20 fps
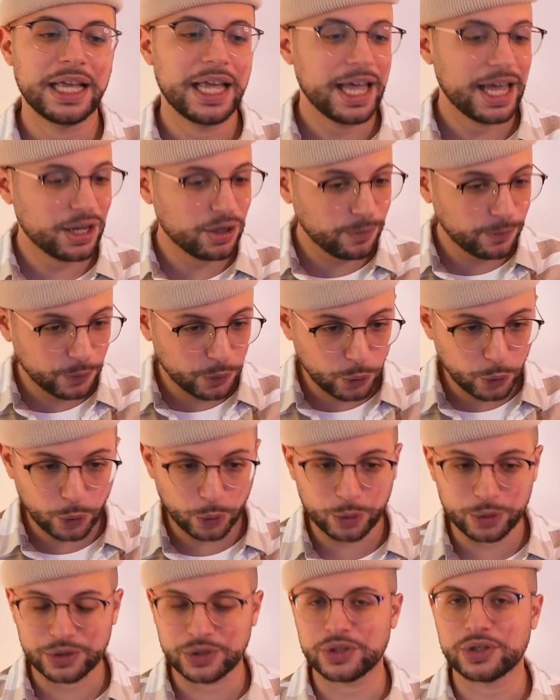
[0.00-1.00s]
And of
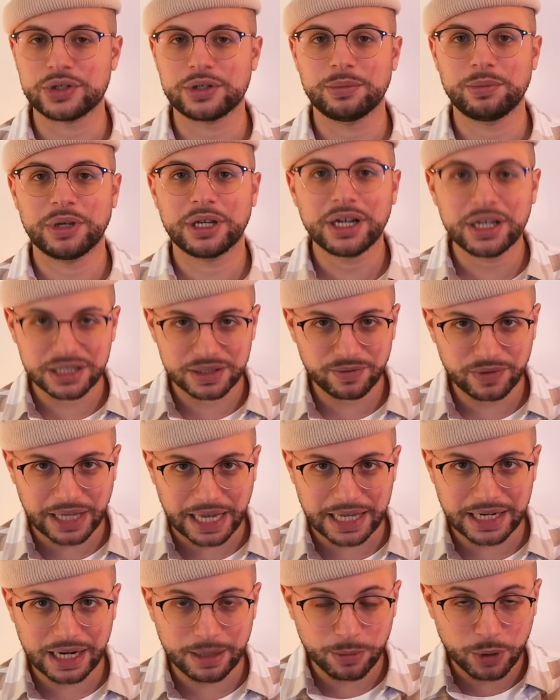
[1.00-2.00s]
course, because of
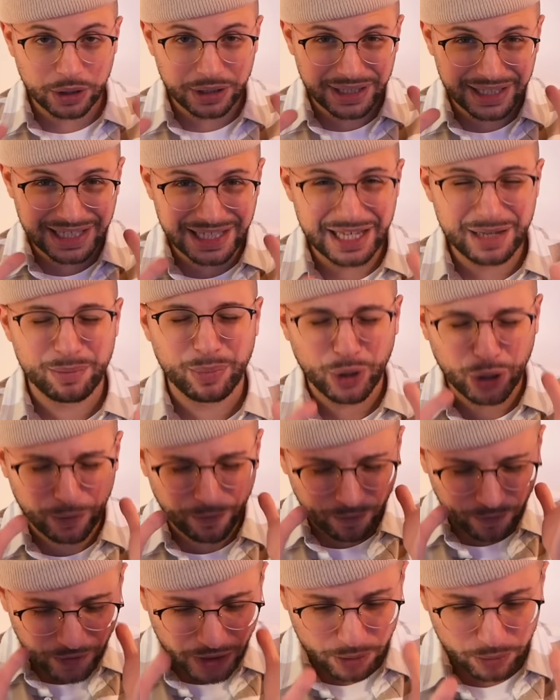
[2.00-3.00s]
that, I'm gonna keep a
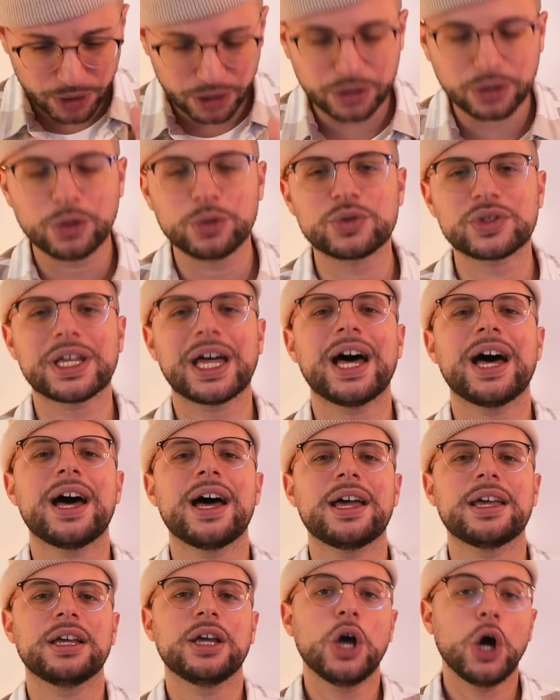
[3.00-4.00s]
very close
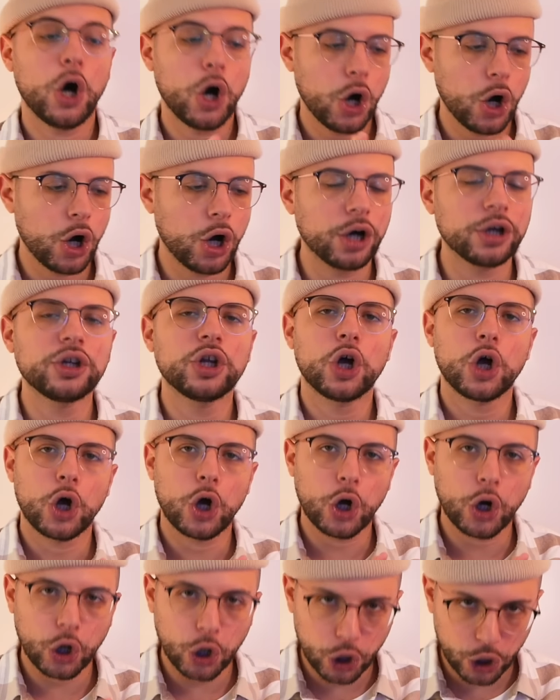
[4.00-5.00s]
eye on
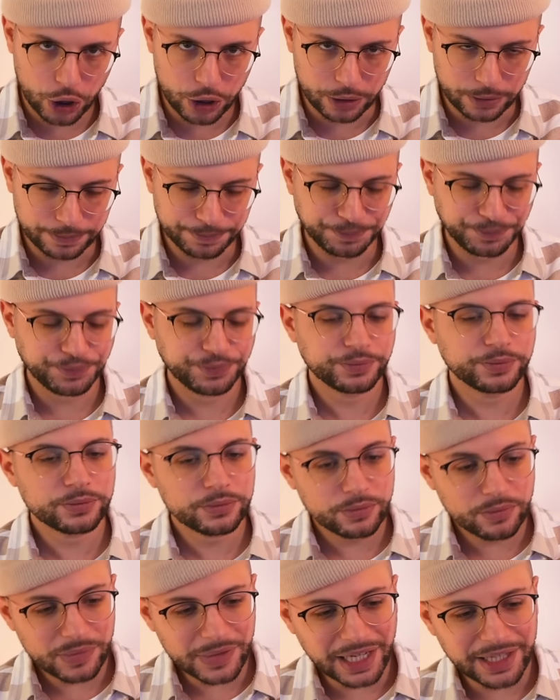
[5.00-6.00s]
her.
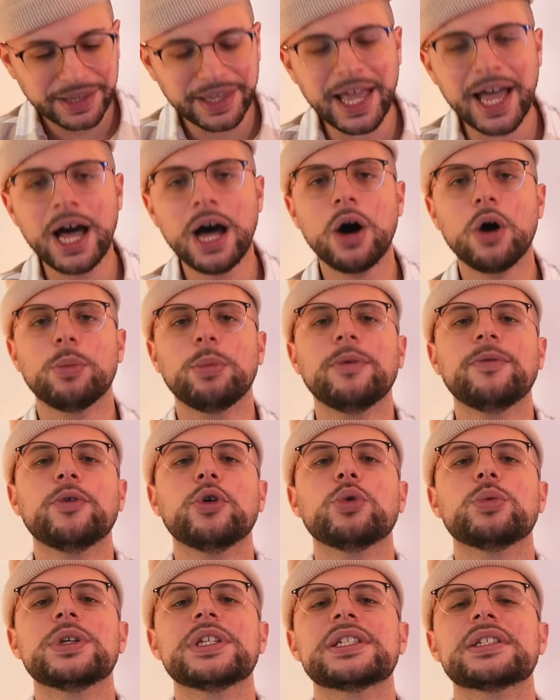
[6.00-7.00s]
Now,
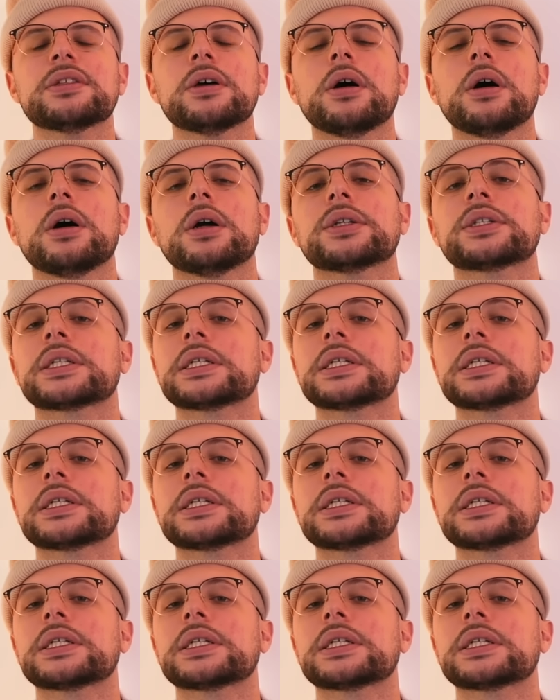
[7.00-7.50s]
before we start,